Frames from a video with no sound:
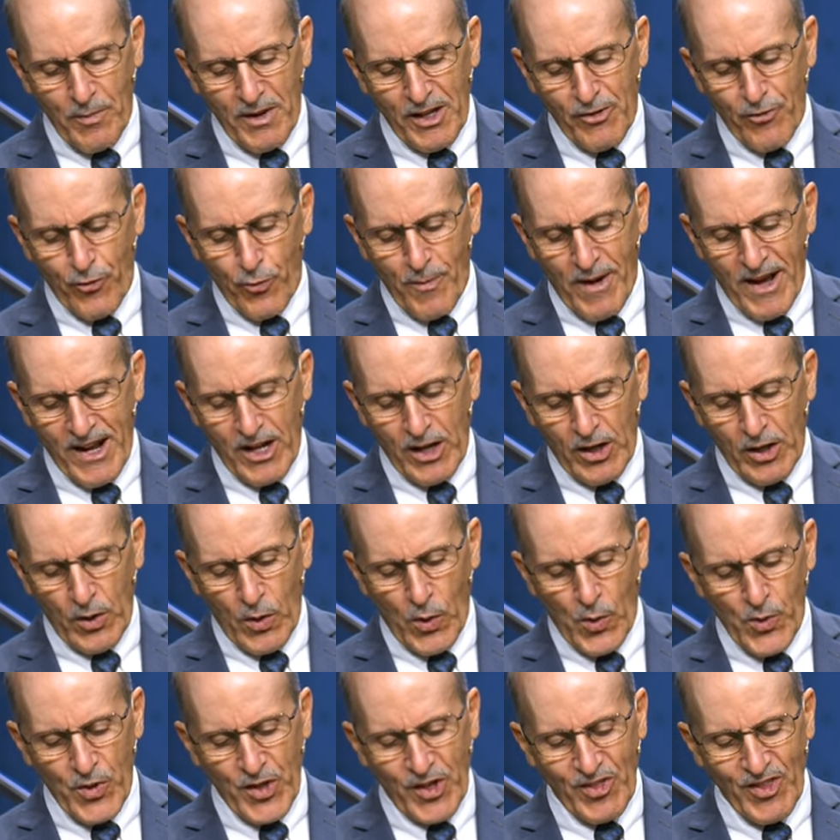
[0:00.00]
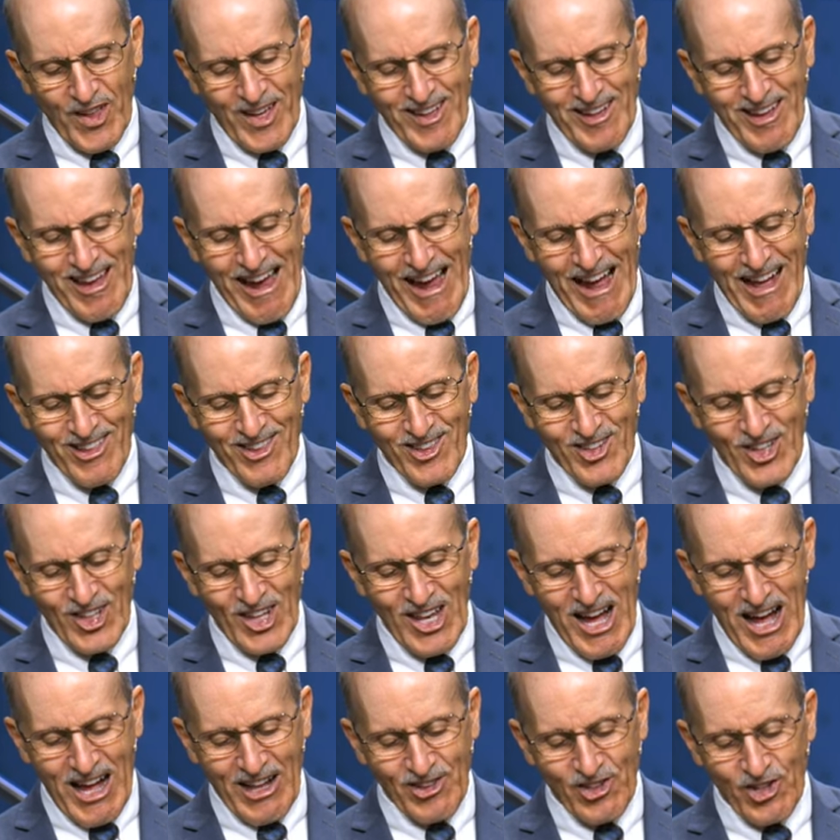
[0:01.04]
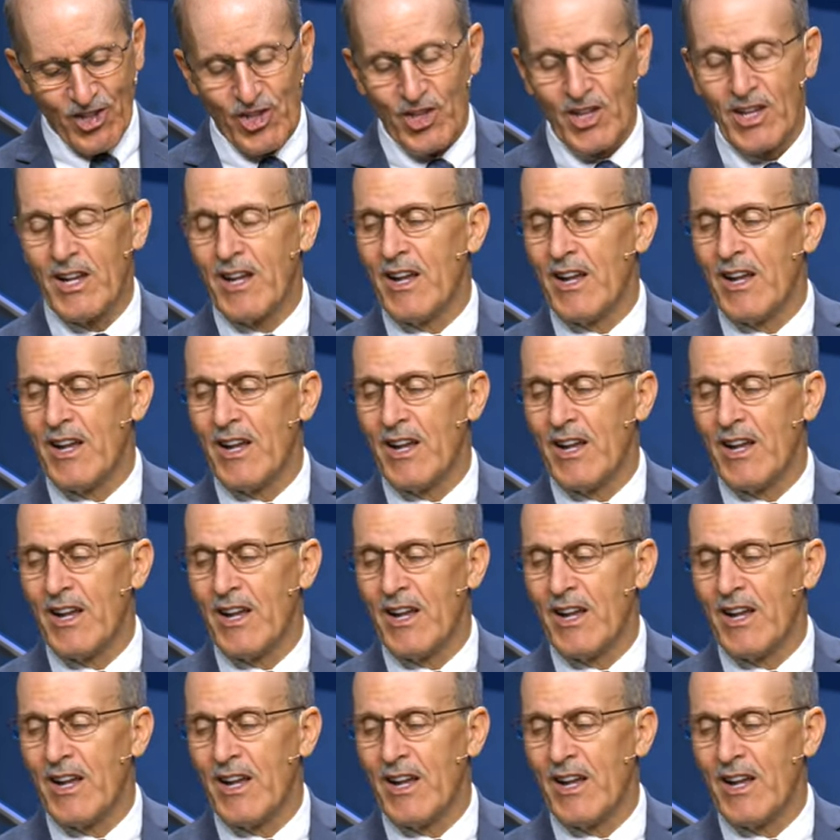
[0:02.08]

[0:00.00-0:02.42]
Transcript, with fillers: and for my clothing they cast lots.